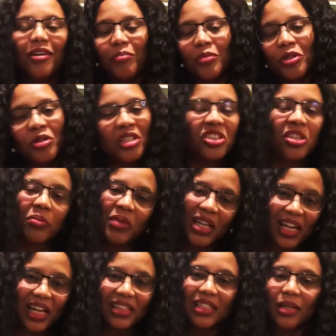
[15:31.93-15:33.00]
Manora
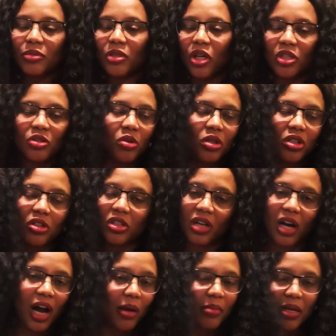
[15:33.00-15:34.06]
Jamaican them don't know
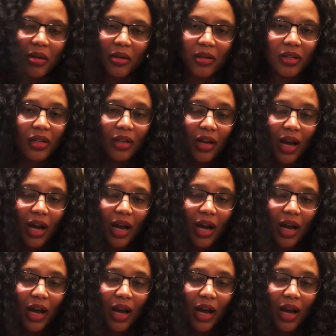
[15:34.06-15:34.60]
caramel